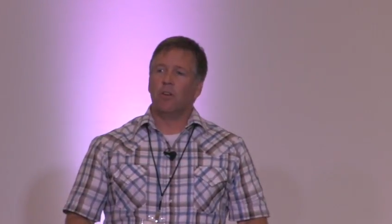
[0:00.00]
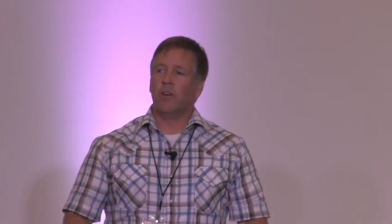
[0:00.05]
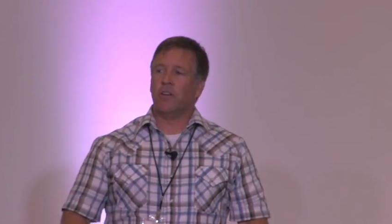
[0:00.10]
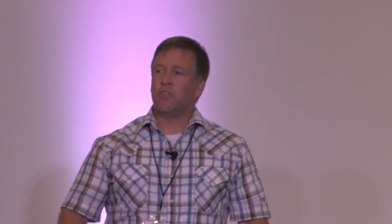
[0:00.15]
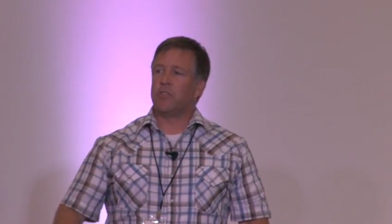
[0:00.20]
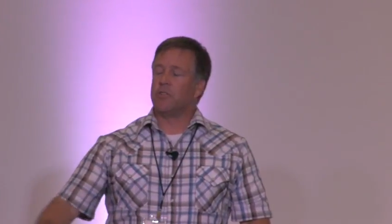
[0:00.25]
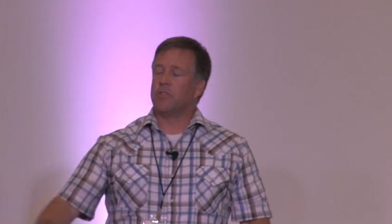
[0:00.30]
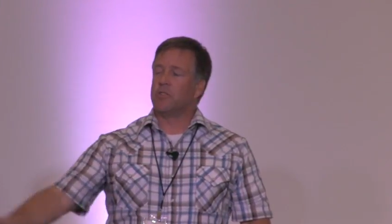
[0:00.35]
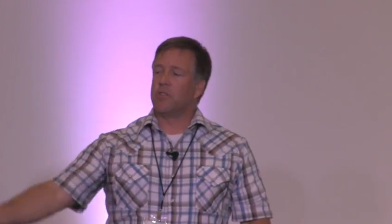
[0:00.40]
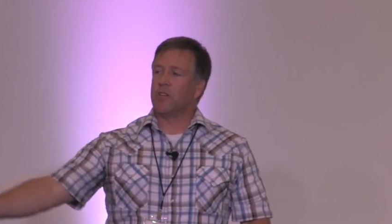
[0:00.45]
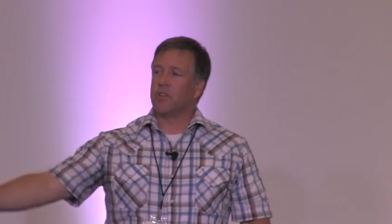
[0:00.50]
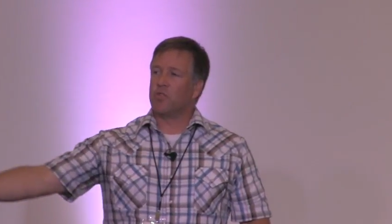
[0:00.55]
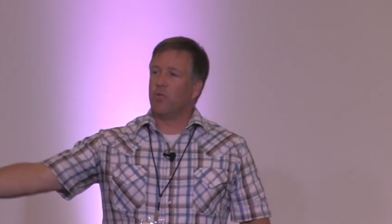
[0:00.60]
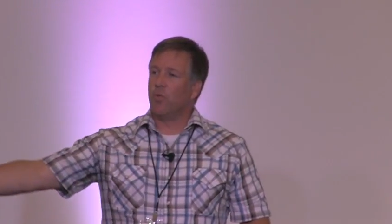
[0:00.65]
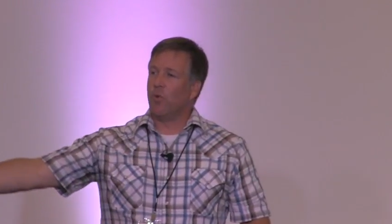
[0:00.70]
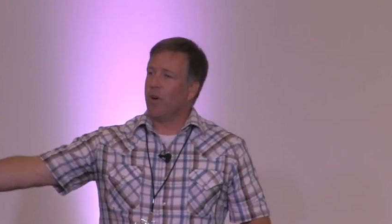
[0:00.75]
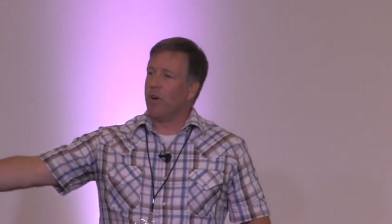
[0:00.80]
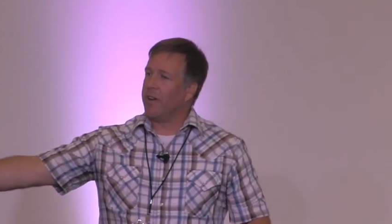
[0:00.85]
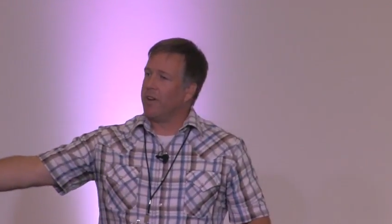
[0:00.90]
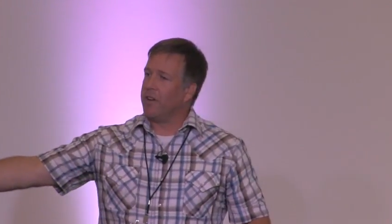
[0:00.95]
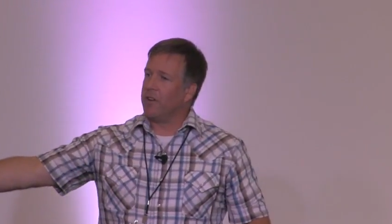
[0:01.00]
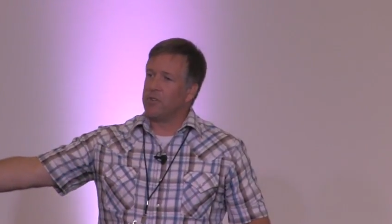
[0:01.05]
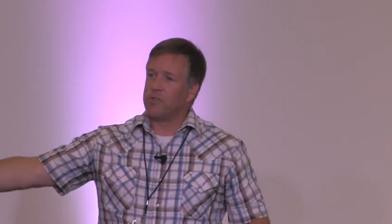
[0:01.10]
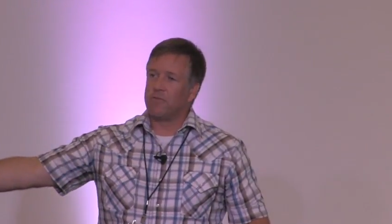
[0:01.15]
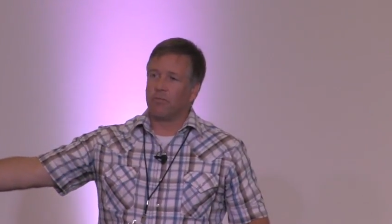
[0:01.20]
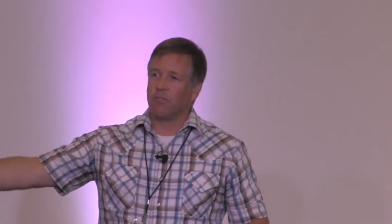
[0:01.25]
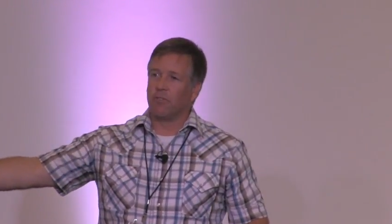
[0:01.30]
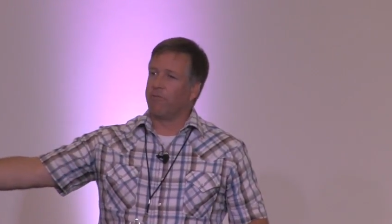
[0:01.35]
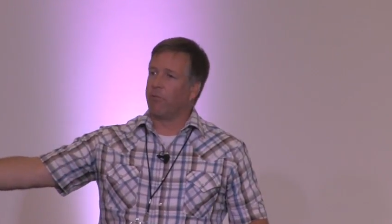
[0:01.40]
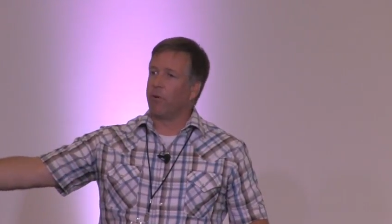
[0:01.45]
Galatians 6 1, it
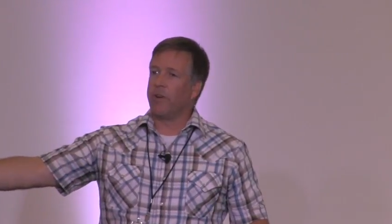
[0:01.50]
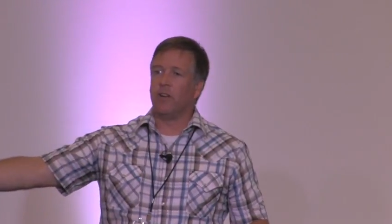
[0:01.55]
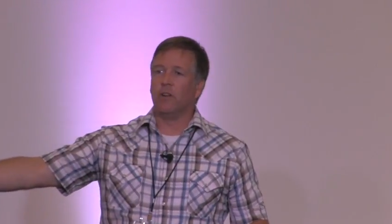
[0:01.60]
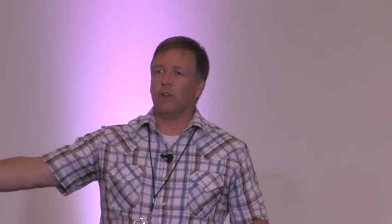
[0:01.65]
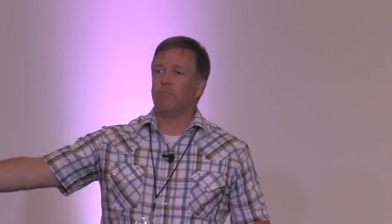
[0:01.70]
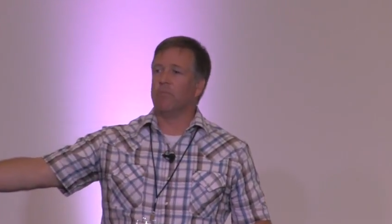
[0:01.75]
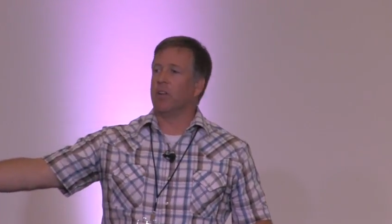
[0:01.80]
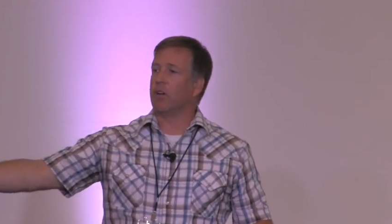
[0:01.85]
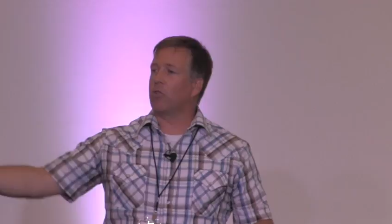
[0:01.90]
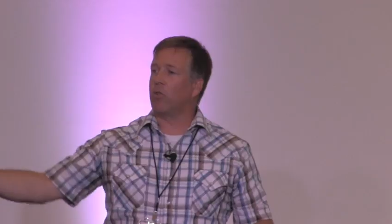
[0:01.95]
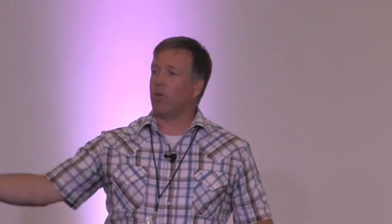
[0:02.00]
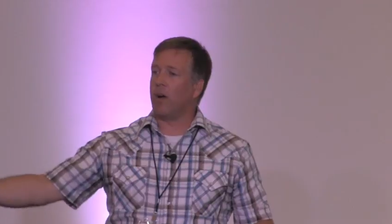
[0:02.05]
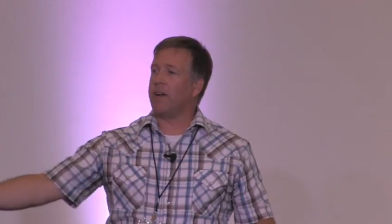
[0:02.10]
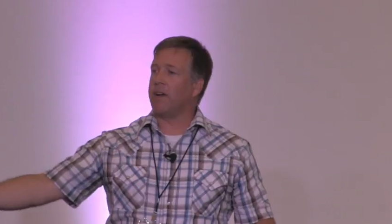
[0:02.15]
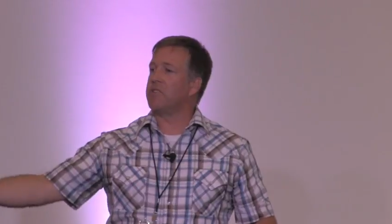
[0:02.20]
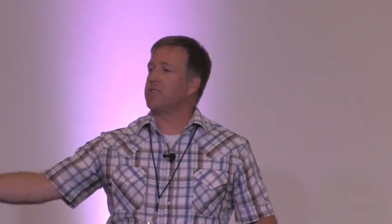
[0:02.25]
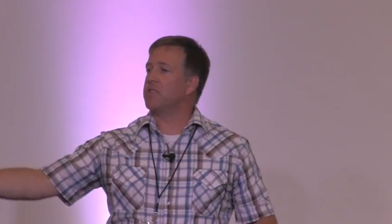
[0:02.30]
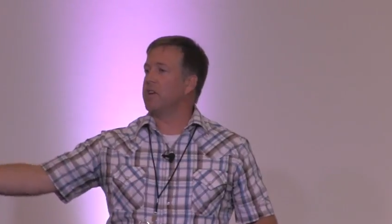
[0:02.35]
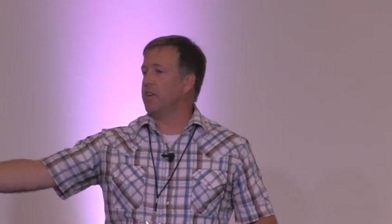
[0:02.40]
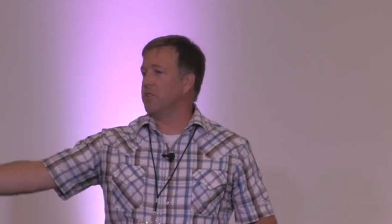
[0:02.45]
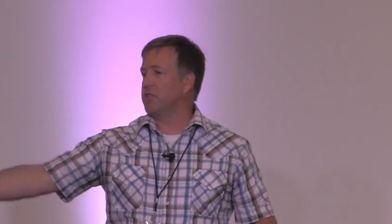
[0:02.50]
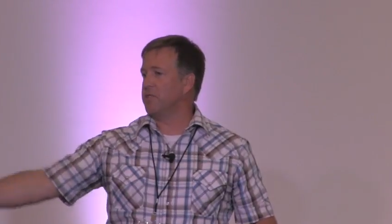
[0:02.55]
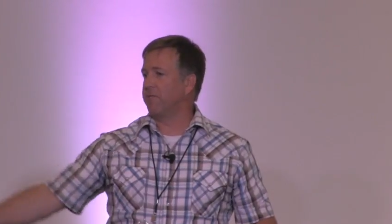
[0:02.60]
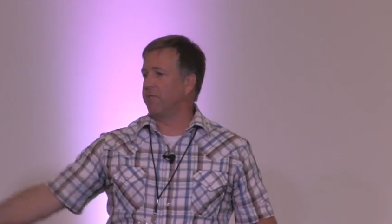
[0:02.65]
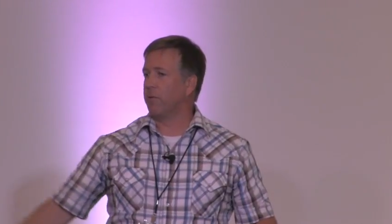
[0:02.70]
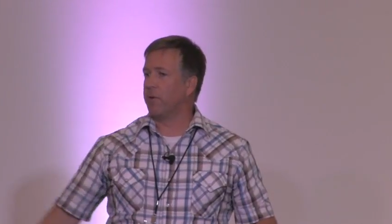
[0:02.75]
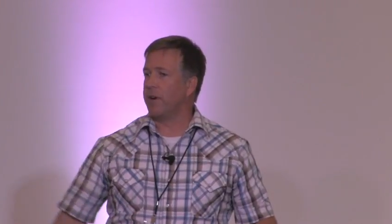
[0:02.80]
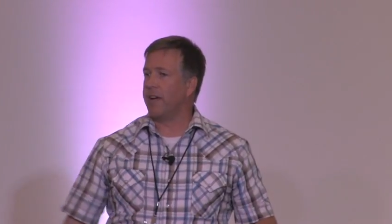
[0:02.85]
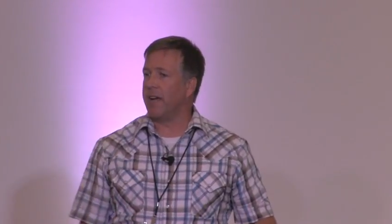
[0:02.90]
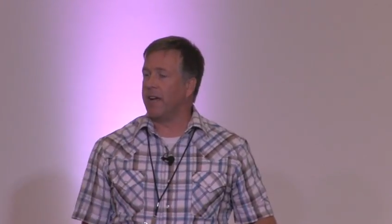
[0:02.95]
is for freedom that Christ set us
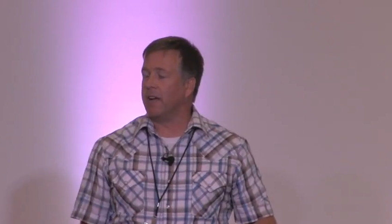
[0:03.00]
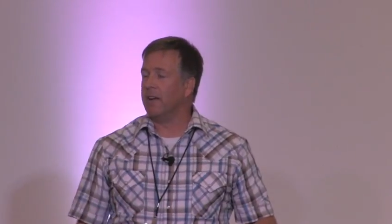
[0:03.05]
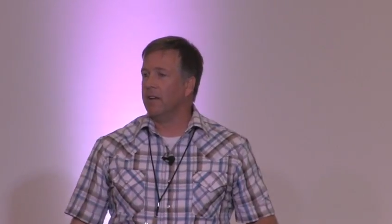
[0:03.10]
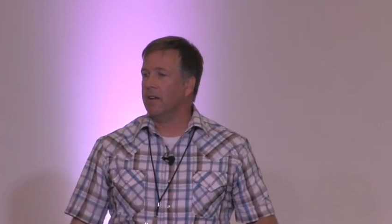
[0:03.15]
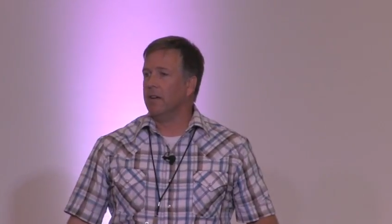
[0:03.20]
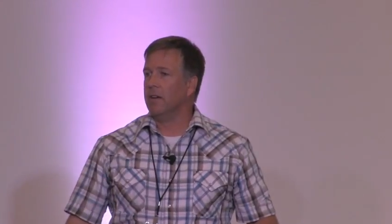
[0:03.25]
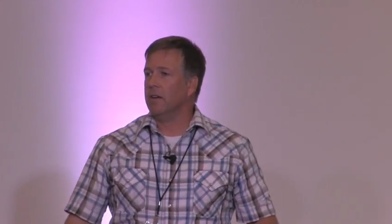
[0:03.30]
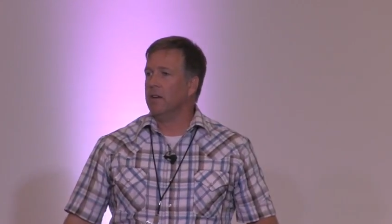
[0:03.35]
free,